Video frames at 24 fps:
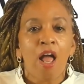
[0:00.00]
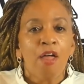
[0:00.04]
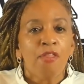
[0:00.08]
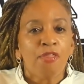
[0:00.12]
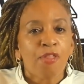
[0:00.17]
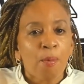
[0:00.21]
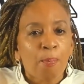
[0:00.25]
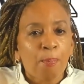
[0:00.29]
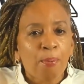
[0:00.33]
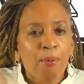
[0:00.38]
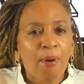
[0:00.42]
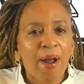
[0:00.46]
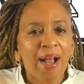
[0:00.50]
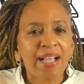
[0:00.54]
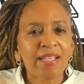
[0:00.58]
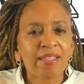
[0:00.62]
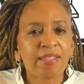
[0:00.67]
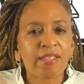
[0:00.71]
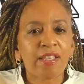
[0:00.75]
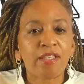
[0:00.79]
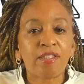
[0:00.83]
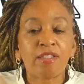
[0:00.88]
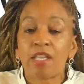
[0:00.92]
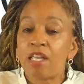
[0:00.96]
The
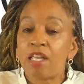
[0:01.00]
process is